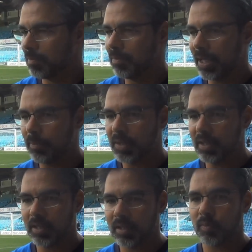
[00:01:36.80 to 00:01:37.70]

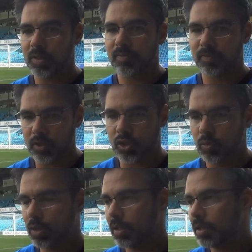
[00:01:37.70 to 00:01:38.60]
Maybe. It was for
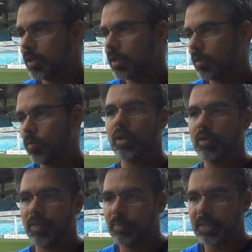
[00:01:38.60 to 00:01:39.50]
sure one
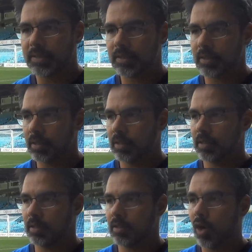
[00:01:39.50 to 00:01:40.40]
of the best
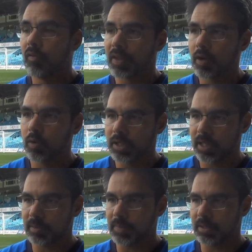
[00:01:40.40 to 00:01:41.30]
over the whole
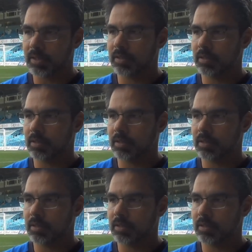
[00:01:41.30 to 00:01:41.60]
90 minutes.